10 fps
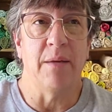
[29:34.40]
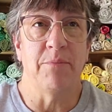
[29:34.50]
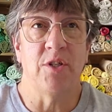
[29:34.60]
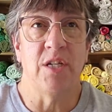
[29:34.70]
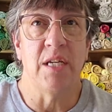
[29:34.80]

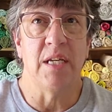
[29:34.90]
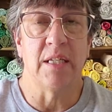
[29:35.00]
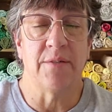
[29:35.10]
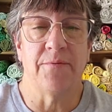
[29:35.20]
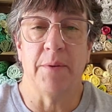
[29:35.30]
She
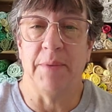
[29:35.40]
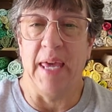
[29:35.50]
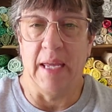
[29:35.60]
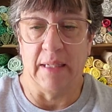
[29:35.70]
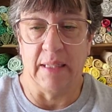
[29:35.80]
is from
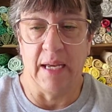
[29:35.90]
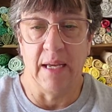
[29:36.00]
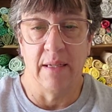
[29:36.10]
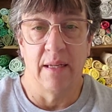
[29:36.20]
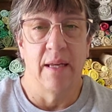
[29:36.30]

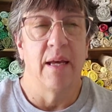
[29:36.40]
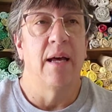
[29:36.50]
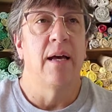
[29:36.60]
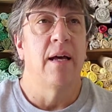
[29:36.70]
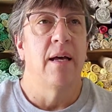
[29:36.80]
Canada.
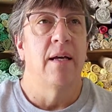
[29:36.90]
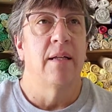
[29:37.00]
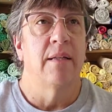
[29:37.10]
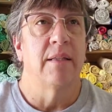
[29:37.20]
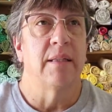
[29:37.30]

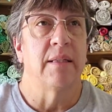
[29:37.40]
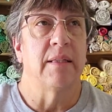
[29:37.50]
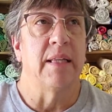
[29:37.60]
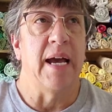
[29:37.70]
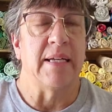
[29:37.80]

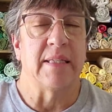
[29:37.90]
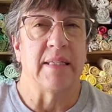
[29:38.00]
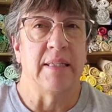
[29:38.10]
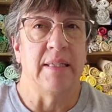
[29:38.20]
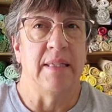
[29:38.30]

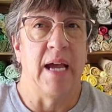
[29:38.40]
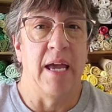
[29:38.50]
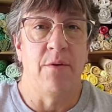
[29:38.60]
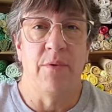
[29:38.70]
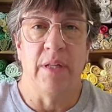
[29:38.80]
Last
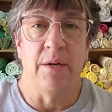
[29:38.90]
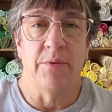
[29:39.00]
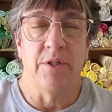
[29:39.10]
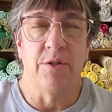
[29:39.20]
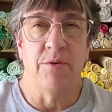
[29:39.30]
night when I
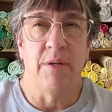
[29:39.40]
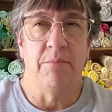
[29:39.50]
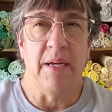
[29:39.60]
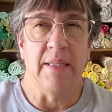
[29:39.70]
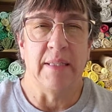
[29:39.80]
was doing
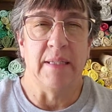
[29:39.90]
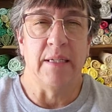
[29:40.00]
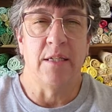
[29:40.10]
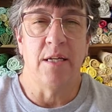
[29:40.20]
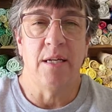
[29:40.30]
my
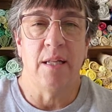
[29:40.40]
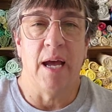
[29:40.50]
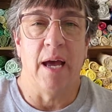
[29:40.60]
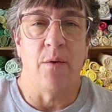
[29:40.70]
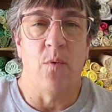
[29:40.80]
stitching,
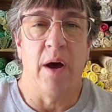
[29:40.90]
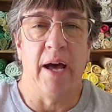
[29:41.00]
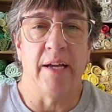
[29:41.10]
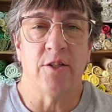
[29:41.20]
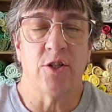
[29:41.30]
I
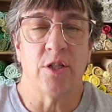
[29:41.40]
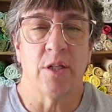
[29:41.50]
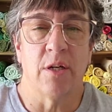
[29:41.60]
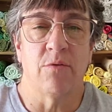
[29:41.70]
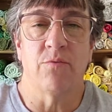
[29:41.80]

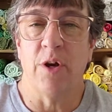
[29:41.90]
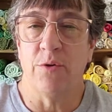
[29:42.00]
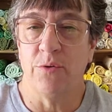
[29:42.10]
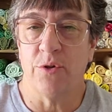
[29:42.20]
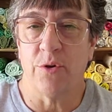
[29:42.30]
watched
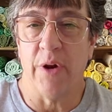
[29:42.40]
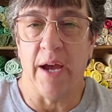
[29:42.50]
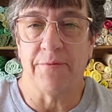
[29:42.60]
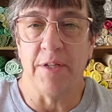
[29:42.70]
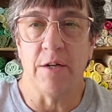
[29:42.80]
Rose
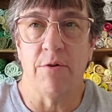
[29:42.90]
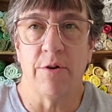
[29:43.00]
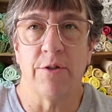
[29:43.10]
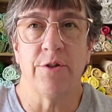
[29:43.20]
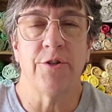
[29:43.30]
Crafty
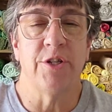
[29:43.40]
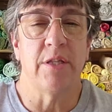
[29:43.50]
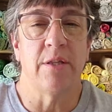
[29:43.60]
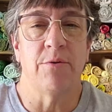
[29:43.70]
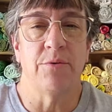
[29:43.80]
Corner.
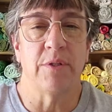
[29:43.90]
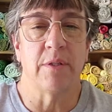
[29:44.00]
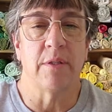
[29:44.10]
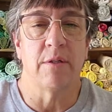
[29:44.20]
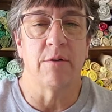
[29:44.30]
Those
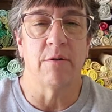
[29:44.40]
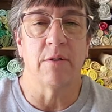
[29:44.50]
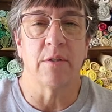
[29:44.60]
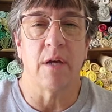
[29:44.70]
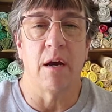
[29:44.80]

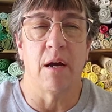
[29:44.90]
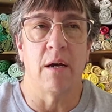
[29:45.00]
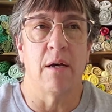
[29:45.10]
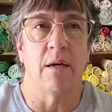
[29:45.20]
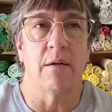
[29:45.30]
girls
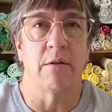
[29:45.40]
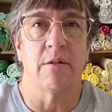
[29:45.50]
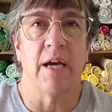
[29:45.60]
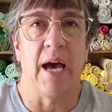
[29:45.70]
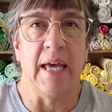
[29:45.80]
are
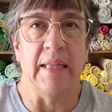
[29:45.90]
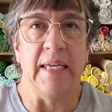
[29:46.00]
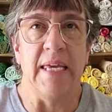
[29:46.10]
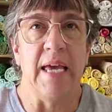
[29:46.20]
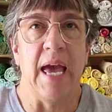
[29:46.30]

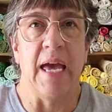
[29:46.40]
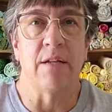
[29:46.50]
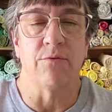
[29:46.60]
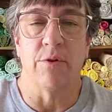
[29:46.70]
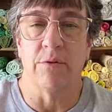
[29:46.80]
Kylie
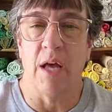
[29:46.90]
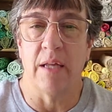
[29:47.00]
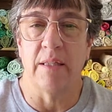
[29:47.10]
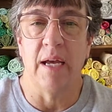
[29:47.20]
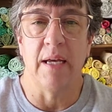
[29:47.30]
and
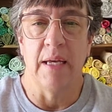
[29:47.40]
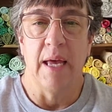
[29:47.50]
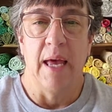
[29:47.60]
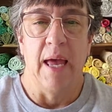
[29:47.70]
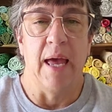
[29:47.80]
Rolanda,
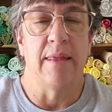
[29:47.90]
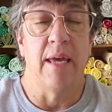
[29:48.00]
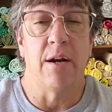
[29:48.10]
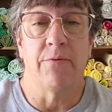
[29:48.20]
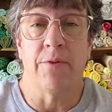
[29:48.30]
and
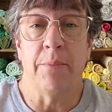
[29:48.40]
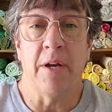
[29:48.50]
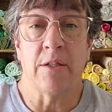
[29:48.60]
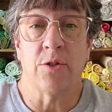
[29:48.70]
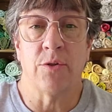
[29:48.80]
they are from
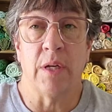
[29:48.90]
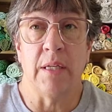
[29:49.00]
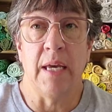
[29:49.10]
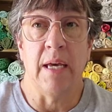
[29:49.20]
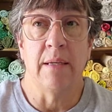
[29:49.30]

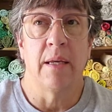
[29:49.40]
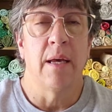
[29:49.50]
Australia.